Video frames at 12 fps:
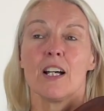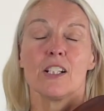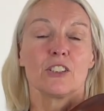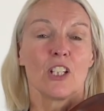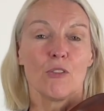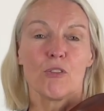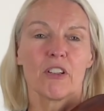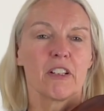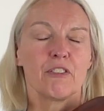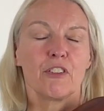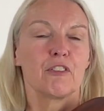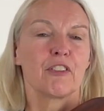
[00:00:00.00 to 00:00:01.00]
Don't worry
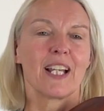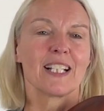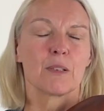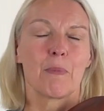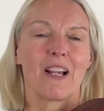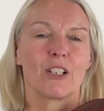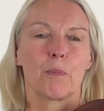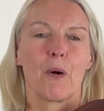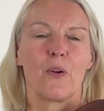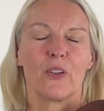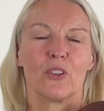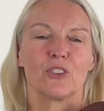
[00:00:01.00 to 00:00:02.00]
if you forget about the
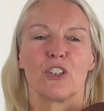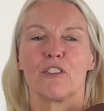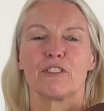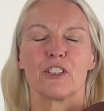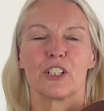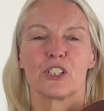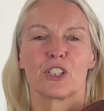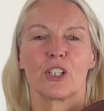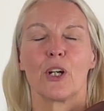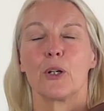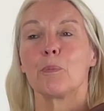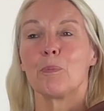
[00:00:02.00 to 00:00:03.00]
bowing on your first
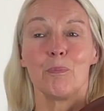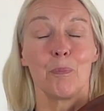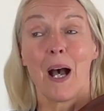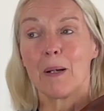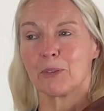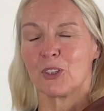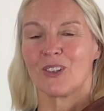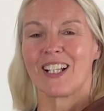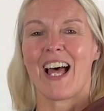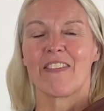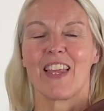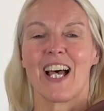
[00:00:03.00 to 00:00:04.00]
go, perhaps you can
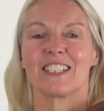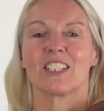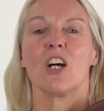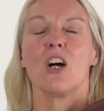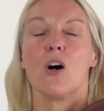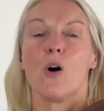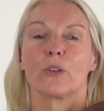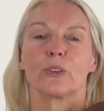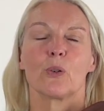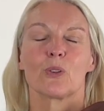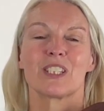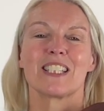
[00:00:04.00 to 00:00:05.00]
add that on
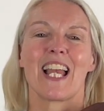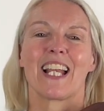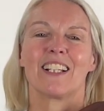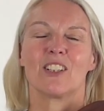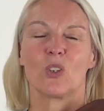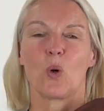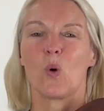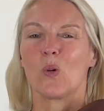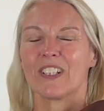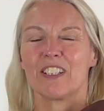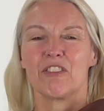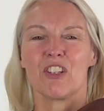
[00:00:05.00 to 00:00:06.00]
your 2nd or
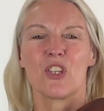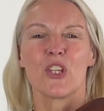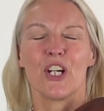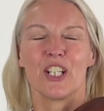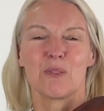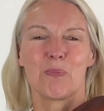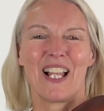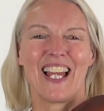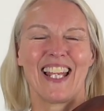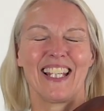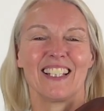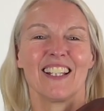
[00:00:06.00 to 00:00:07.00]
even 3rd
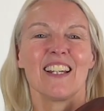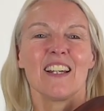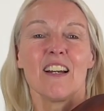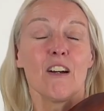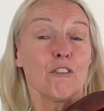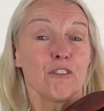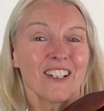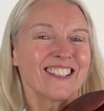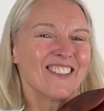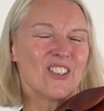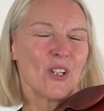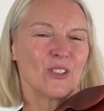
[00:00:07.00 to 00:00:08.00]
playing. Find
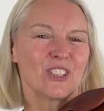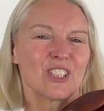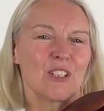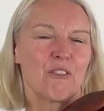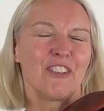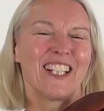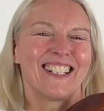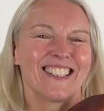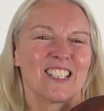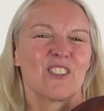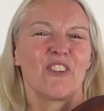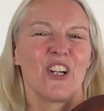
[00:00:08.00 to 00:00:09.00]
the notes, the
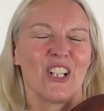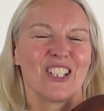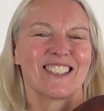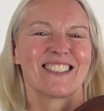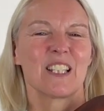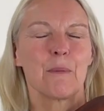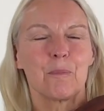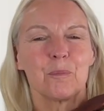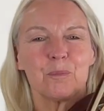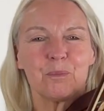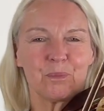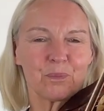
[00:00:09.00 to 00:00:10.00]
fingers first.
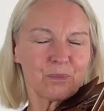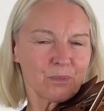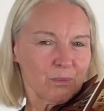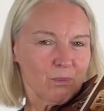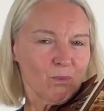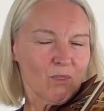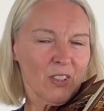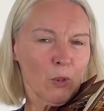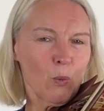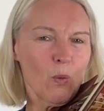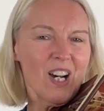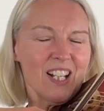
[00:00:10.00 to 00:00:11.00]

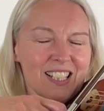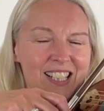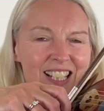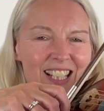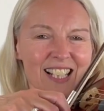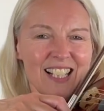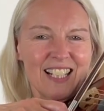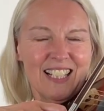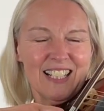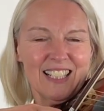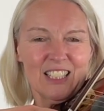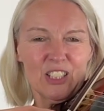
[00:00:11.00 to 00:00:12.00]
1,
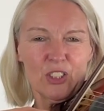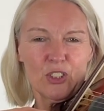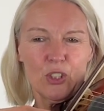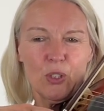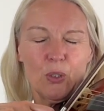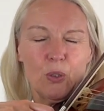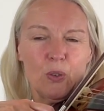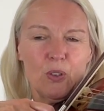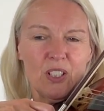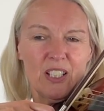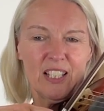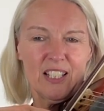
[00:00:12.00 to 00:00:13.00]
2,
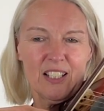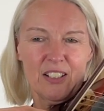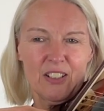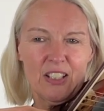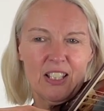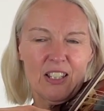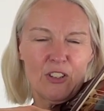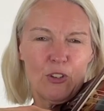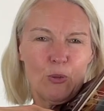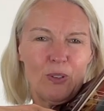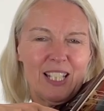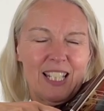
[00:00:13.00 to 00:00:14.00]

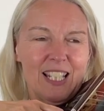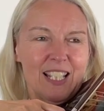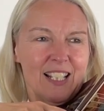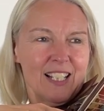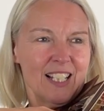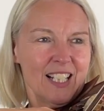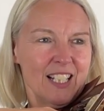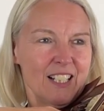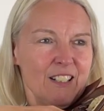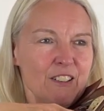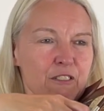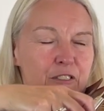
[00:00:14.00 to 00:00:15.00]
3,
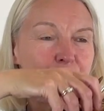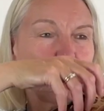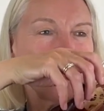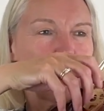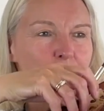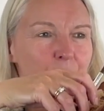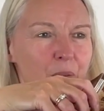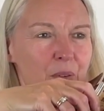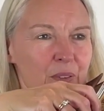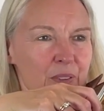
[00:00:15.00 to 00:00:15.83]
4.